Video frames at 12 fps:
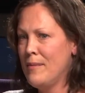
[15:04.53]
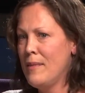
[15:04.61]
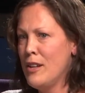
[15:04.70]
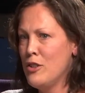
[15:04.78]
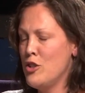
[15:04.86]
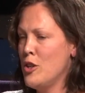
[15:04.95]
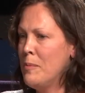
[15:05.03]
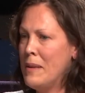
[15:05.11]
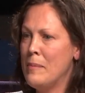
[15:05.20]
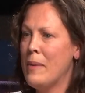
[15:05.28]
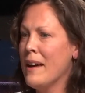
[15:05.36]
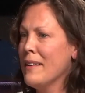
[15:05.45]
it should be
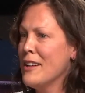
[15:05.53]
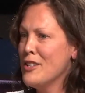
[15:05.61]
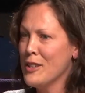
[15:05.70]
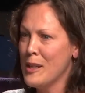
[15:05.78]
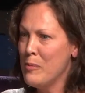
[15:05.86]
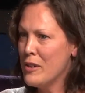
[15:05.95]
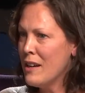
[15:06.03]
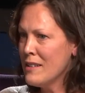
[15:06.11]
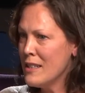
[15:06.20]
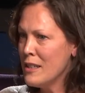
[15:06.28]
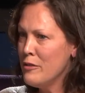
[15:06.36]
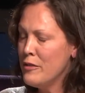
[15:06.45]
biologically
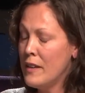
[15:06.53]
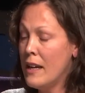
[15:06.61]
productive.